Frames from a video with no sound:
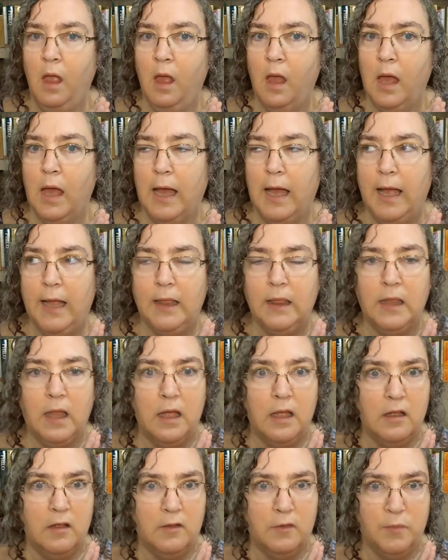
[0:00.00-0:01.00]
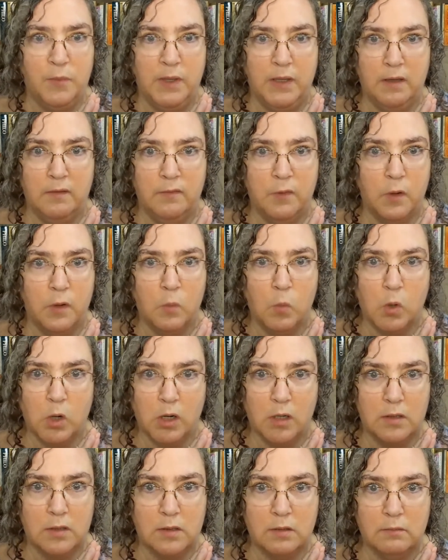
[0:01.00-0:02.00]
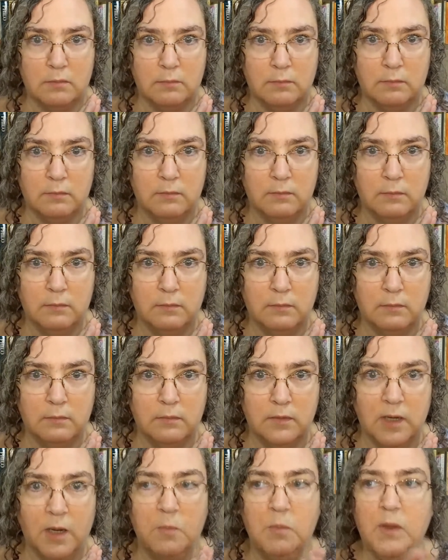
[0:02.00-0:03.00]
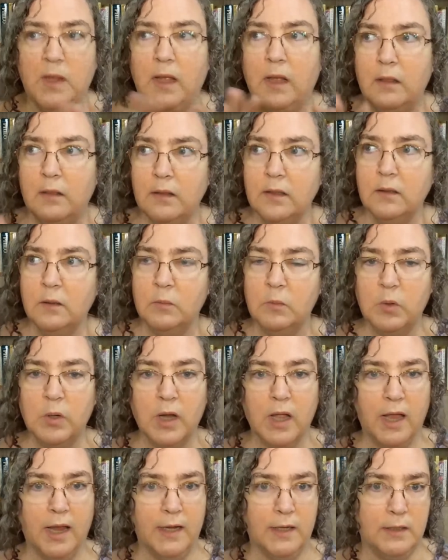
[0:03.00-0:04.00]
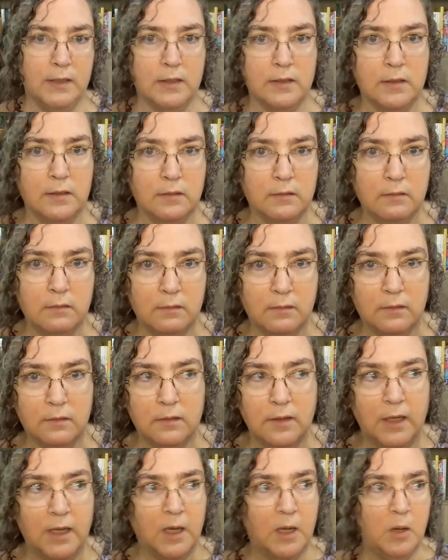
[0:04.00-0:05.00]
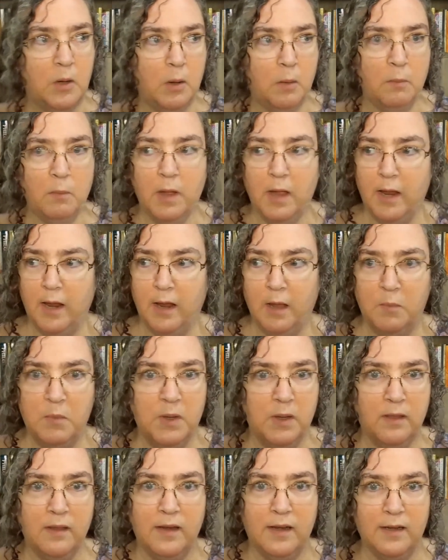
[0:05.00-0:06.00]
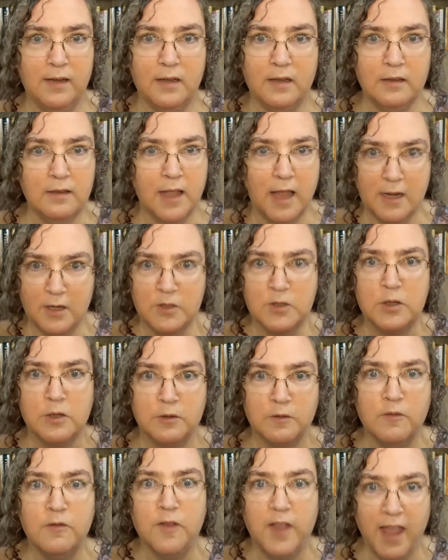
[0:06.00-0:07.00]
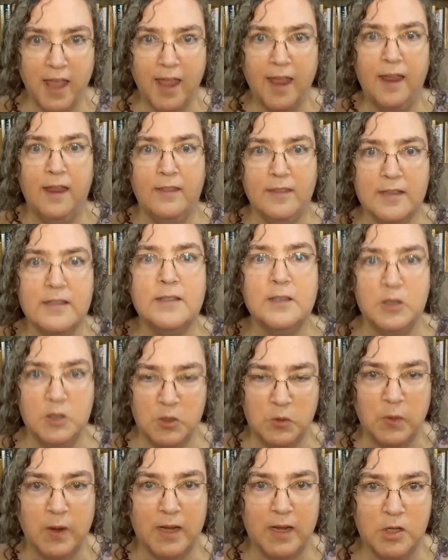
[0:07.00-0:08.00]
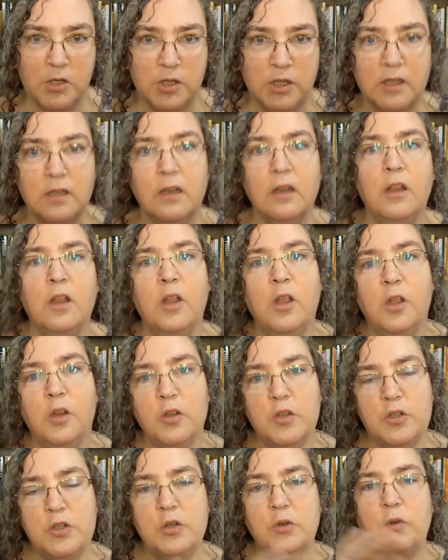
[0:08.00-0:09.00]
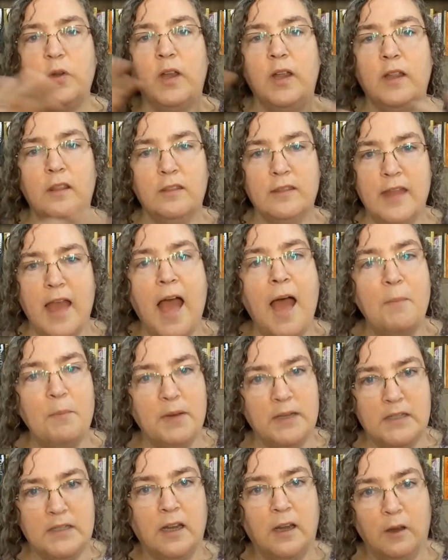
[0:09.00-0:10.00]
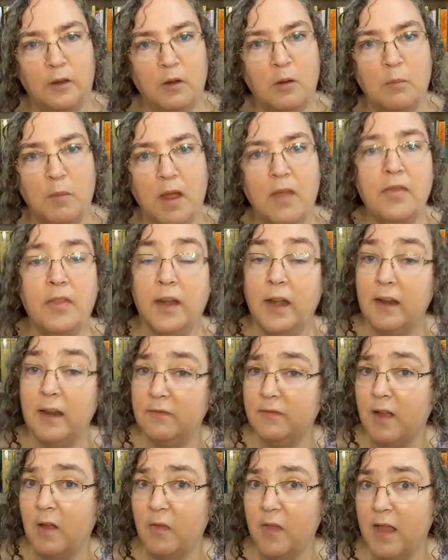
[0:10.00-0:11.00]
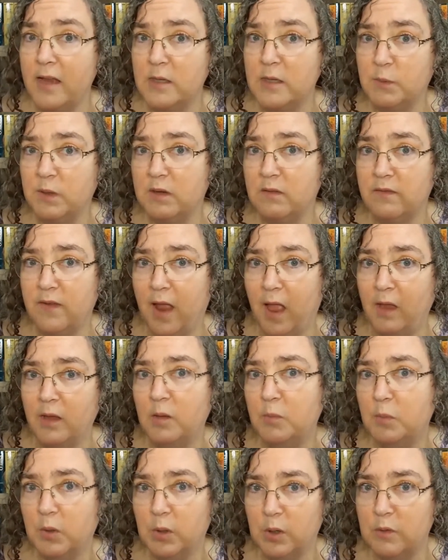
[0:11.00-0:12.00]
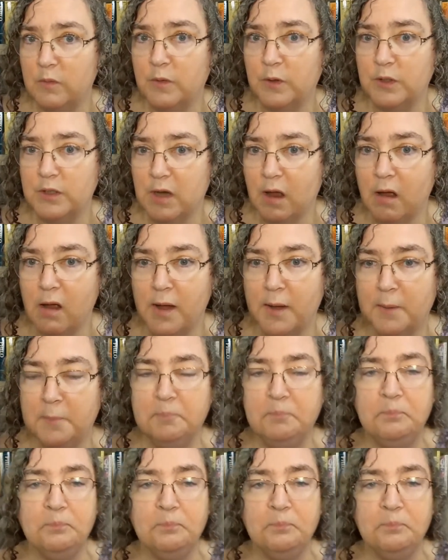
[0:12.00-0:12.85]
I love being forewarned and being a little more heightened in my ability to kind of survey the situation during that particular month. And I have found that to be invaluable over time.